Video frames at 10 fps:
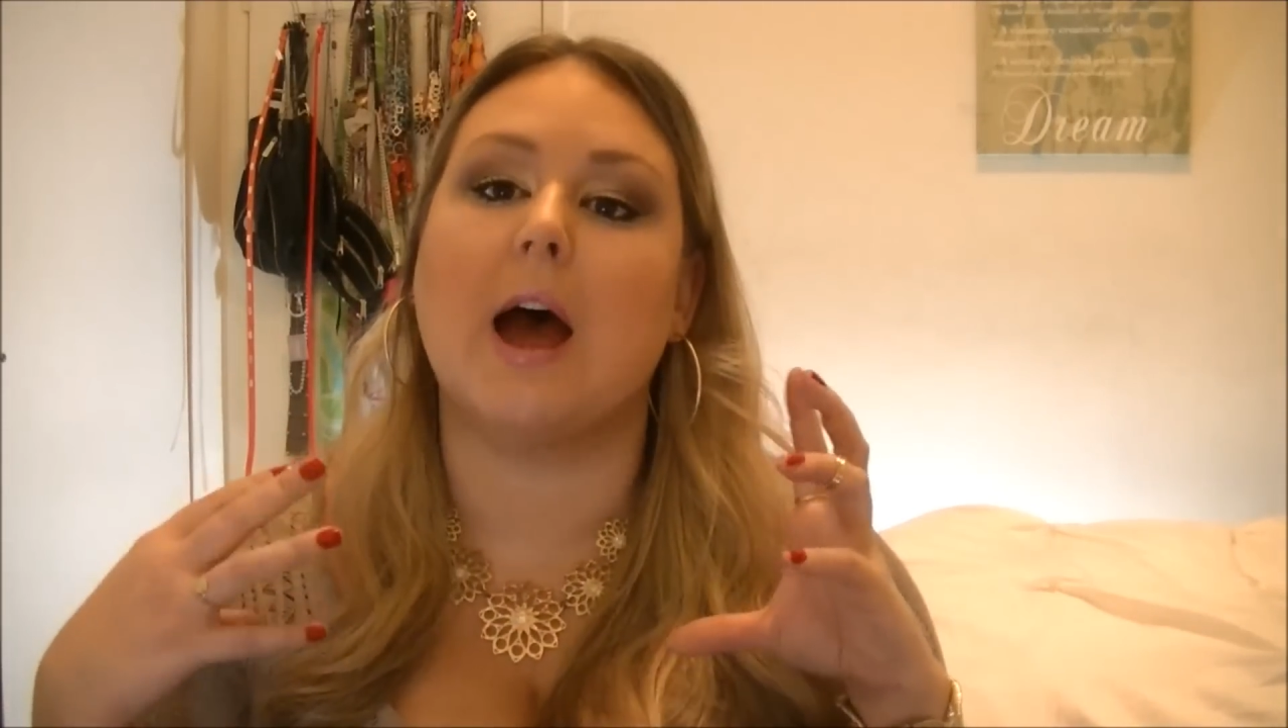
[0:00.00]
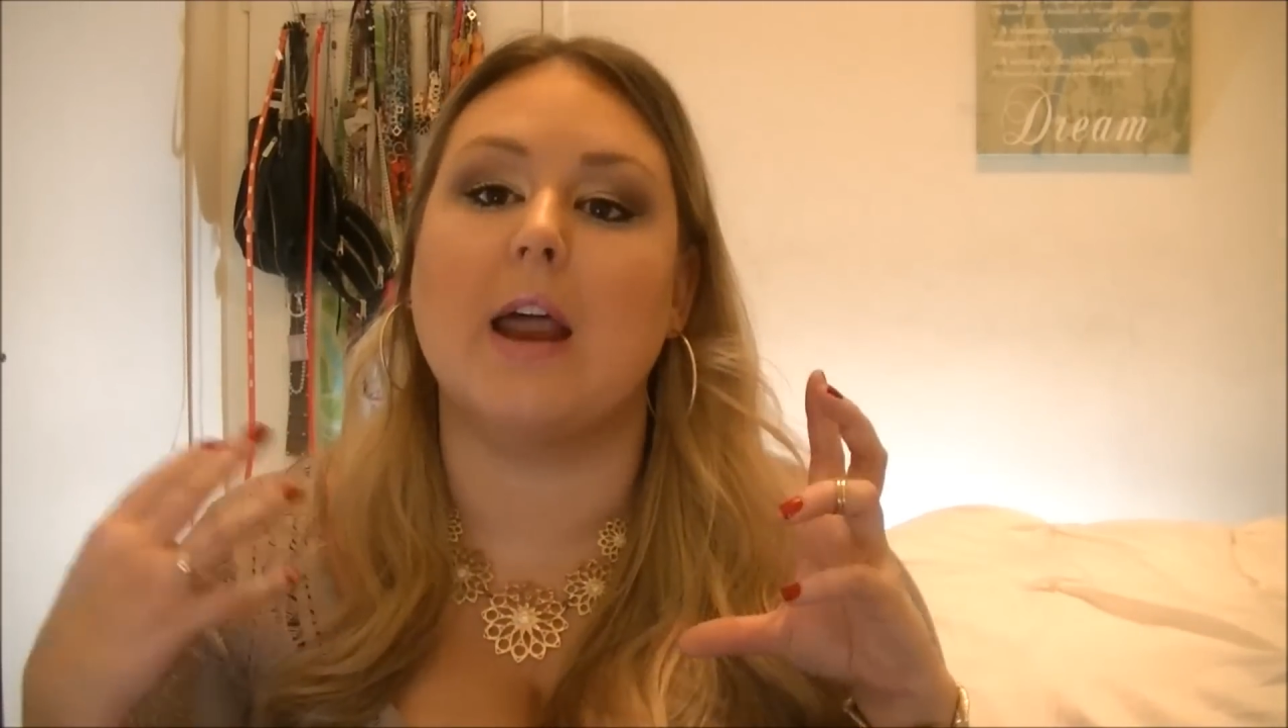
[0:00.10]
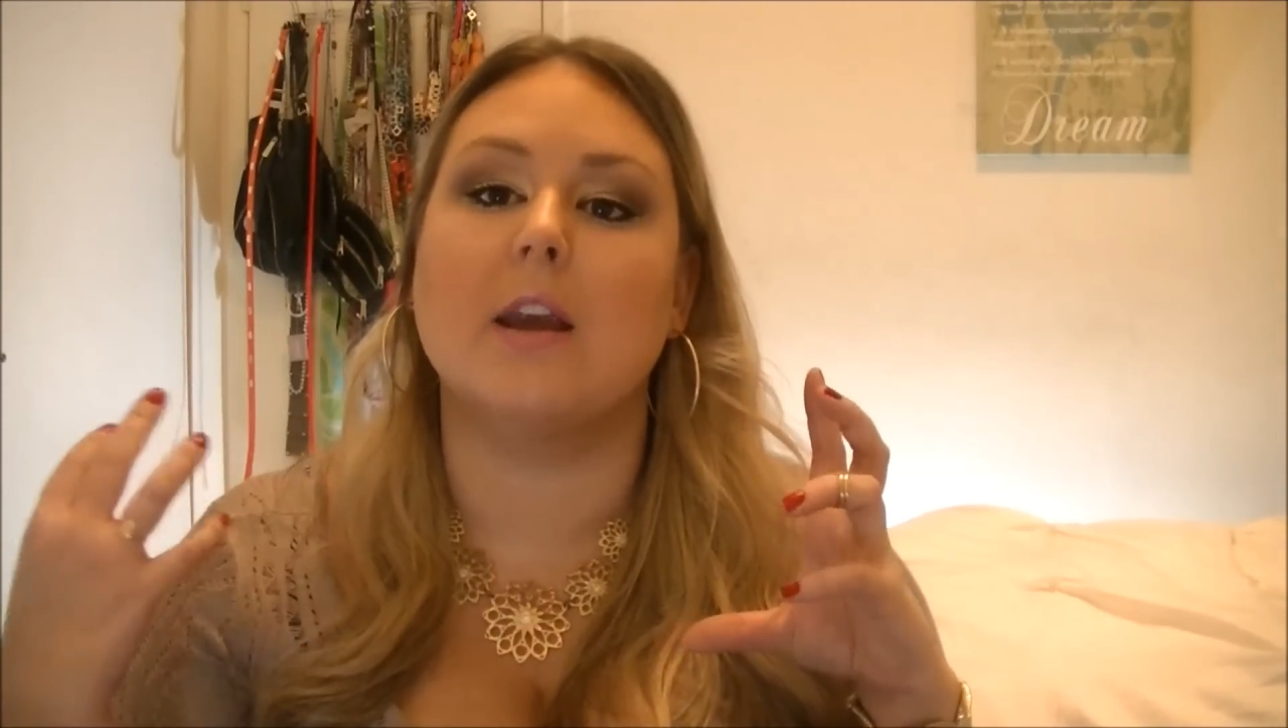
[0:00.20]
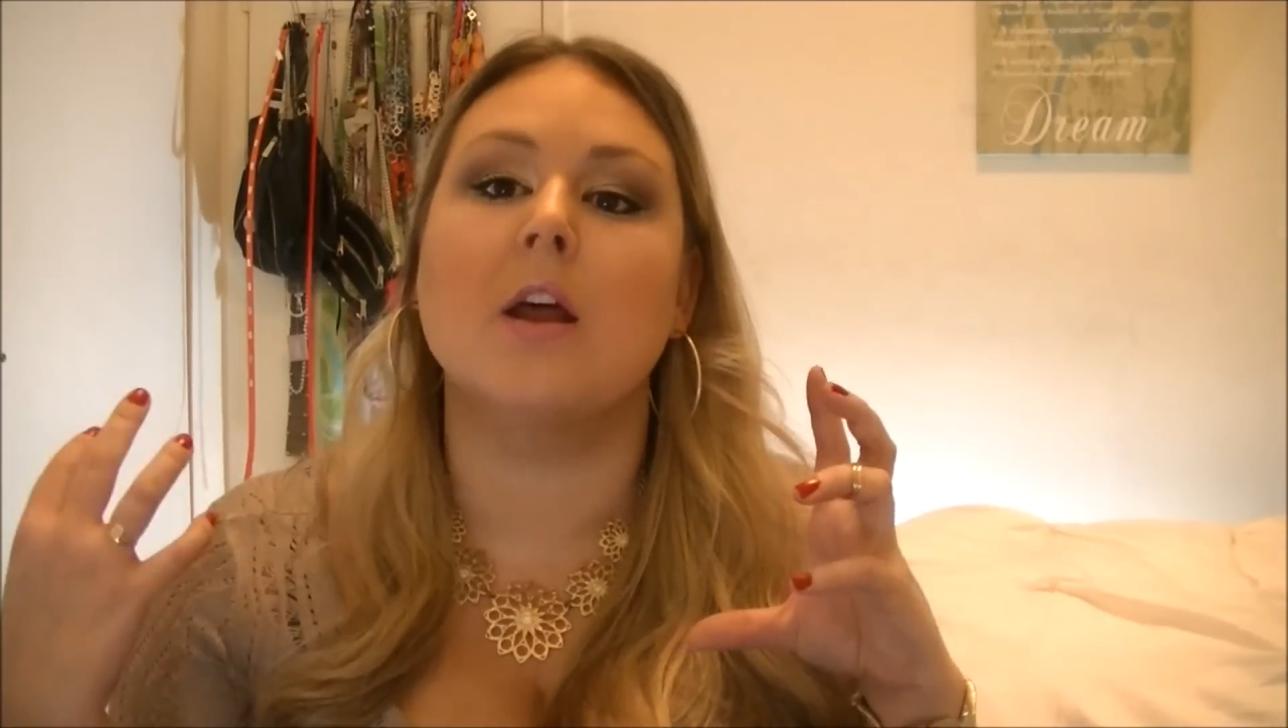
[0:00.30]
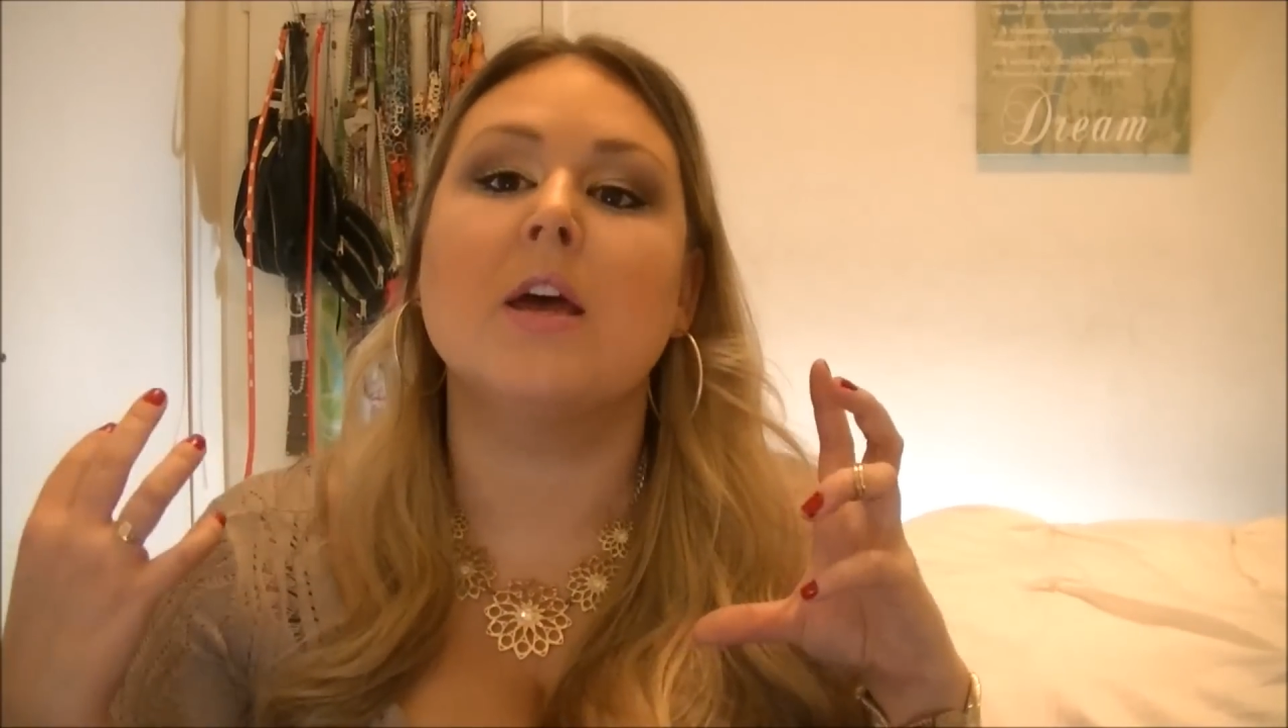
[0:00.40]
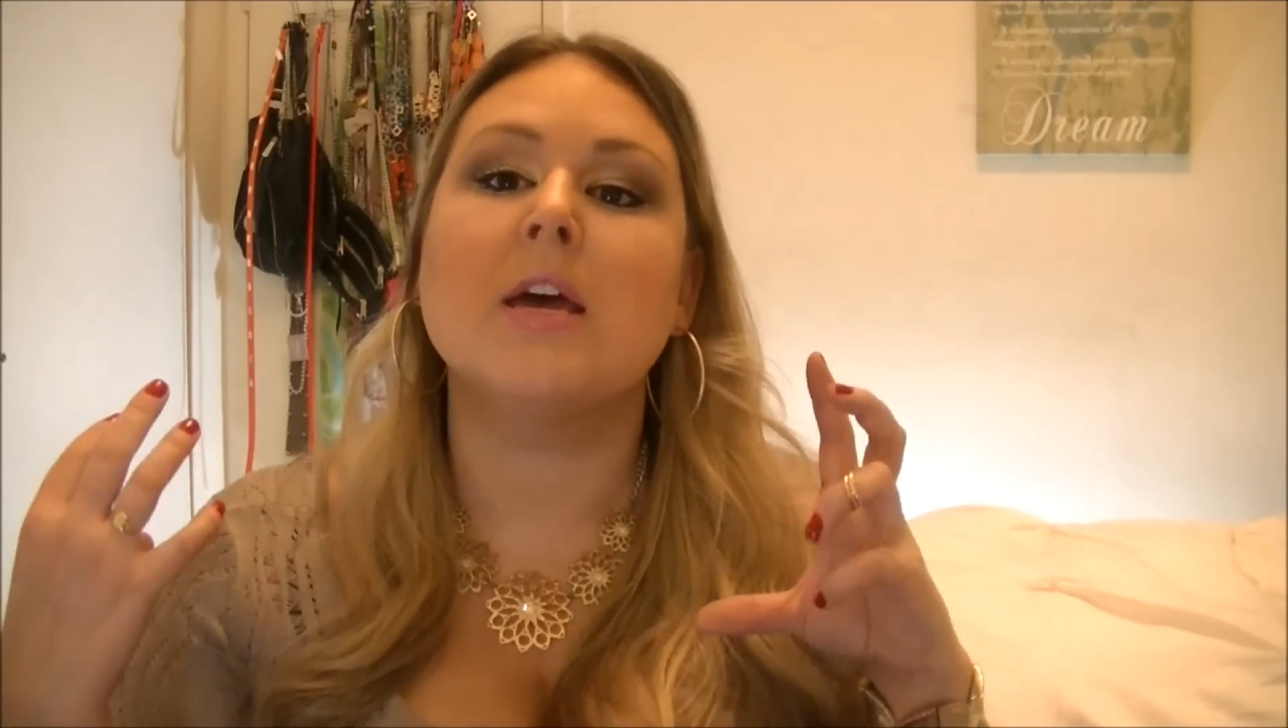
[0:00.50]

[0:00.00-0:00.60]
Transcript: and